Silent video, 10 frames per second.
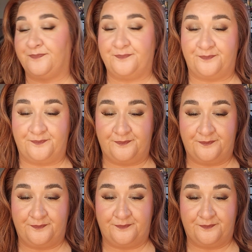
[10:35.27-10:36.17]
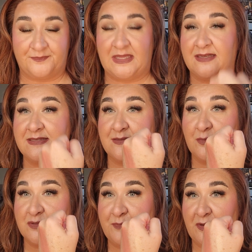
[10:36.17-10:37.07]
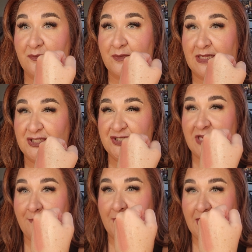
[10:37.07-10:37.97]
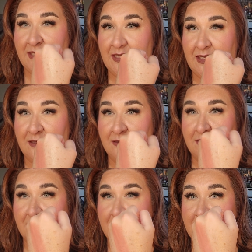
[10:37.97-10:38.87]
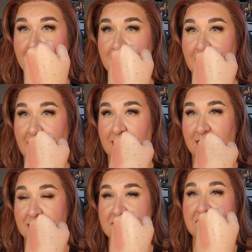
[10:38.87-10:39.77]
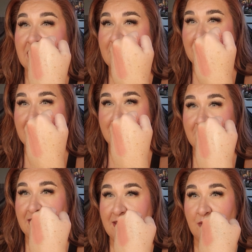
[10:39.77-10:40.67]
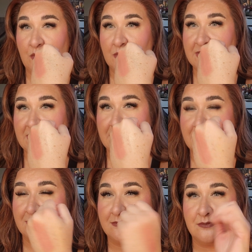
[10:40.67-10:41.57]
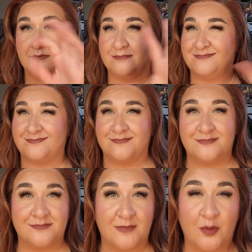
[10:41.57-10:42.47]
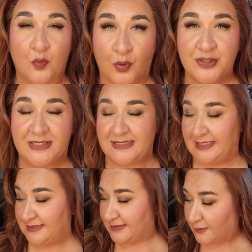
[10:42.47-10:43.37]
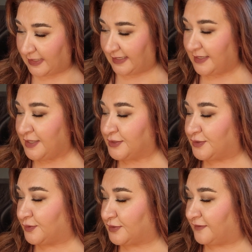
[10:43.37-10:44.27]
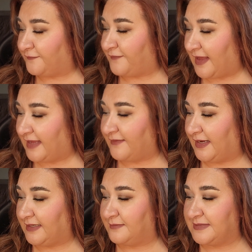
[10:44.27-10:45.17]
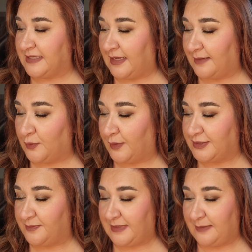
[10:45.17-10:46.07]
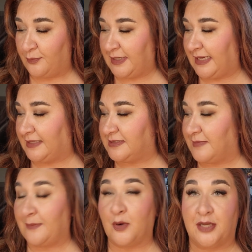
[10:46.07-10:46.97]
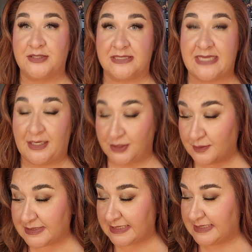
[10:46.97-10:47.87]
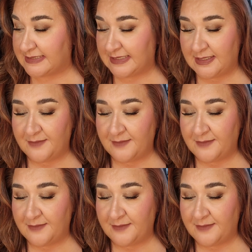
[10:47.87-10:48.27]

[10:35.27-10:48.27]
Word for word: Mm, that is the most beautiful, like champagne like slightly leaning golden. Mm, gorgeousness. Okay, so those are the five items that I am going to be bringing into my Project 10 Uses.